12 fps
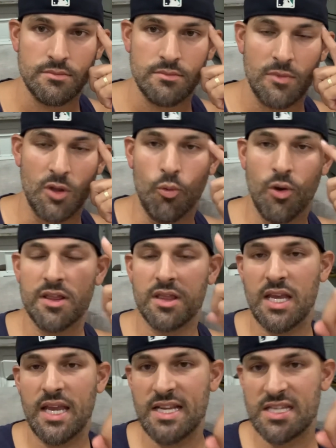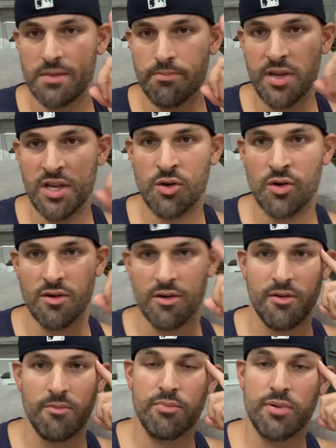the one thing he's superior
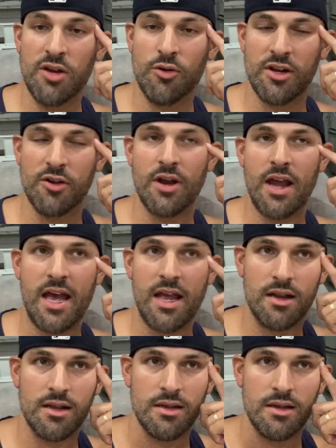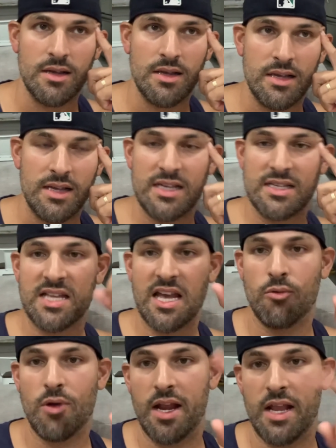at is that
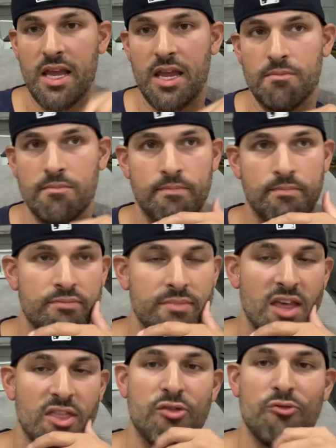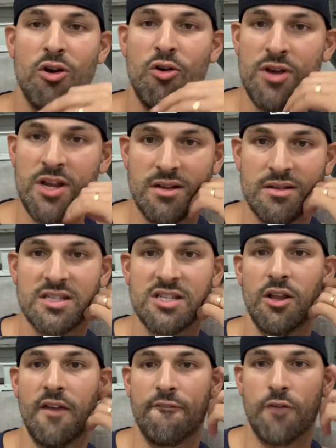right hand. Throw it
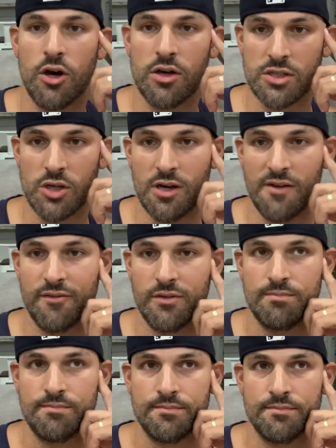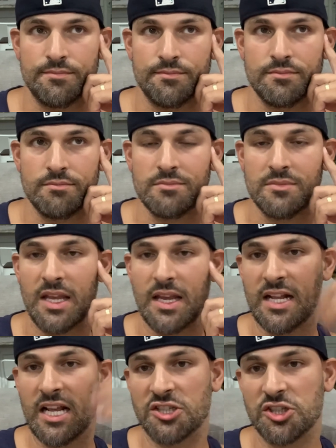till it falls off. And
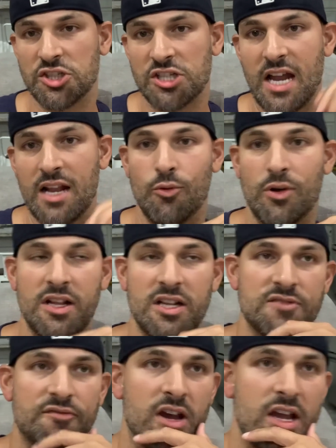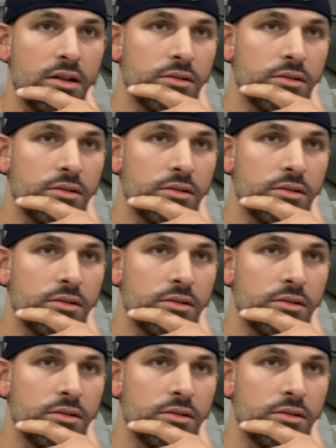that's your shot at winning this fight.